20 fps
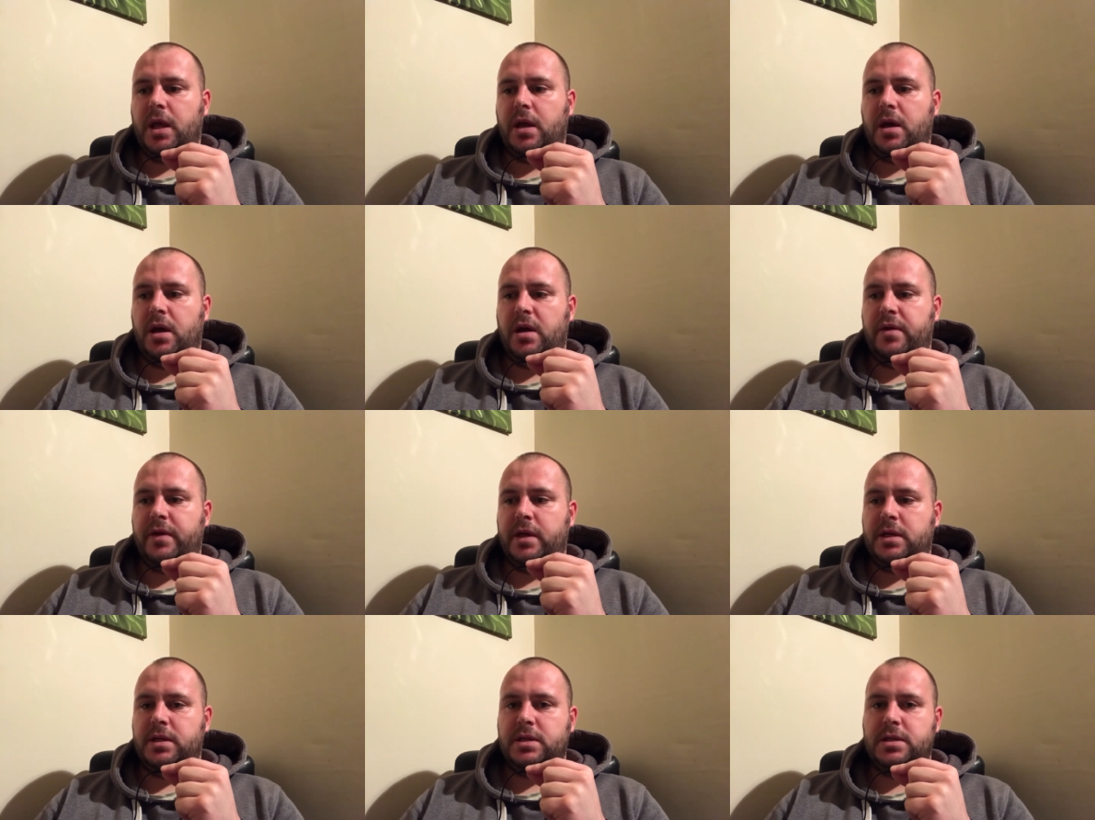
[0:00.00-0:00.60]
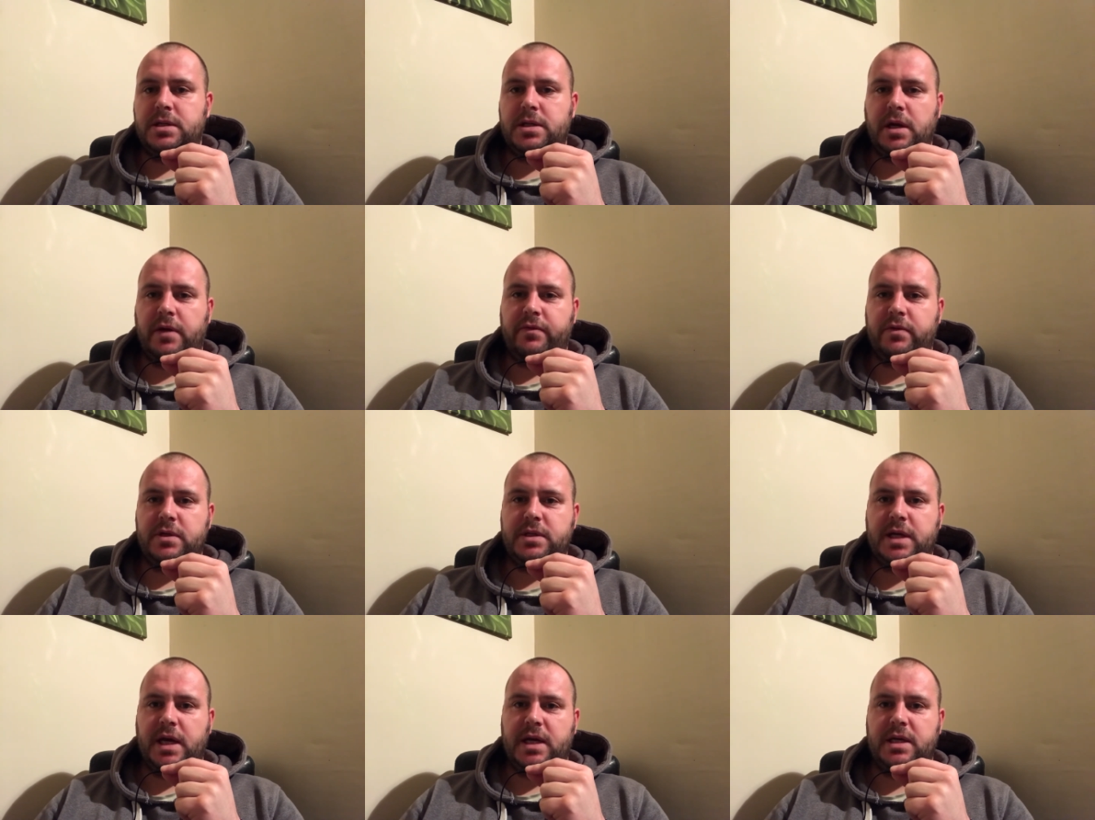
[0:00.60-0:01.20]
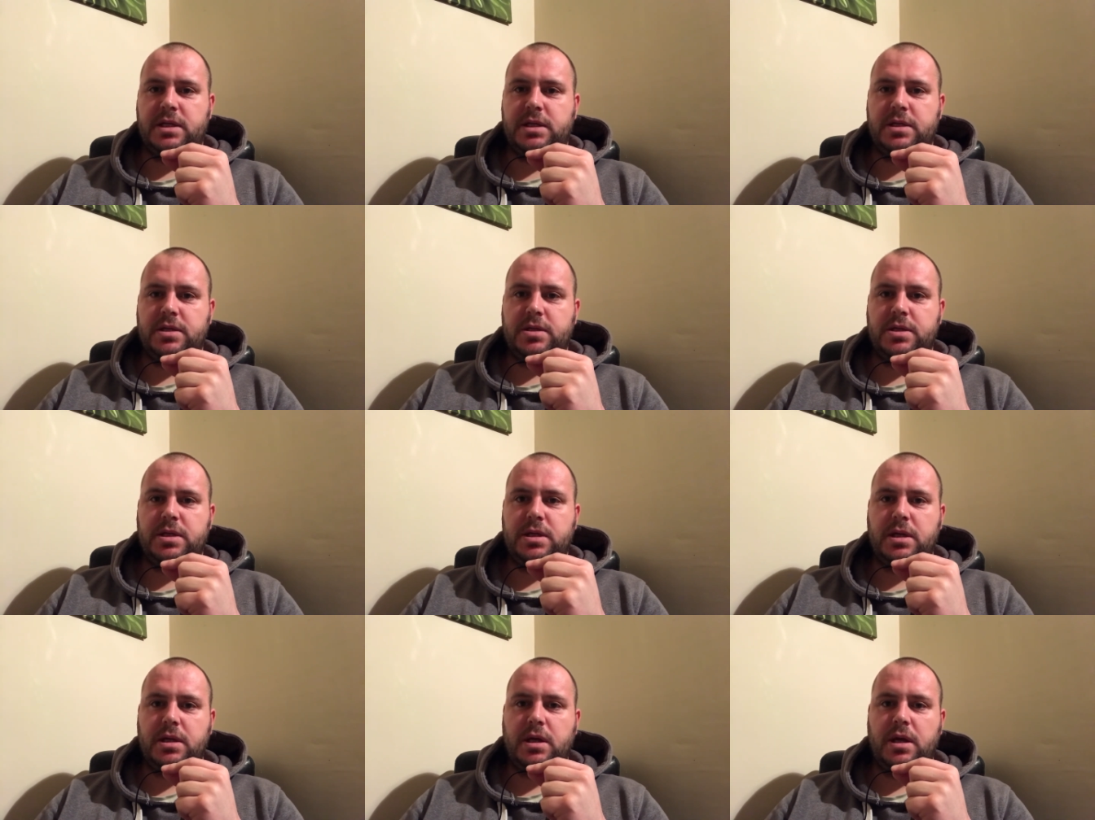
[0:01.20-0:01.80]
they did several tests.
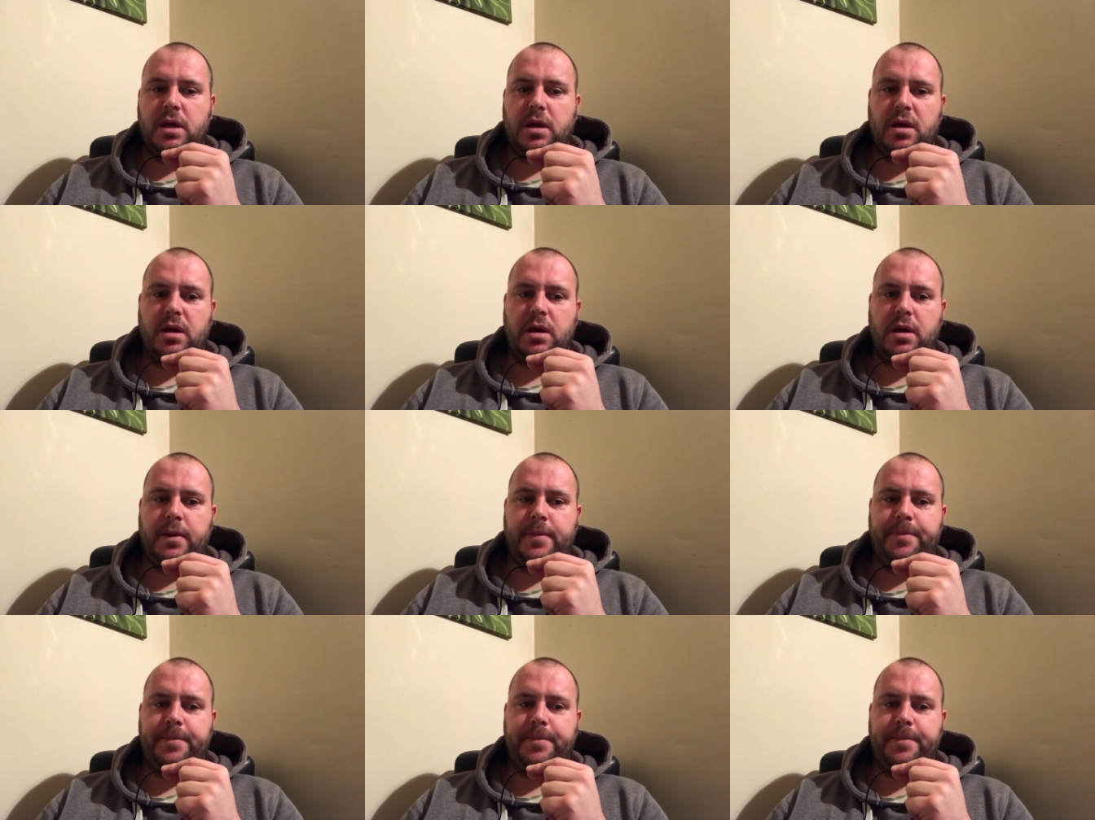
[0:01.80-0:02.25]
I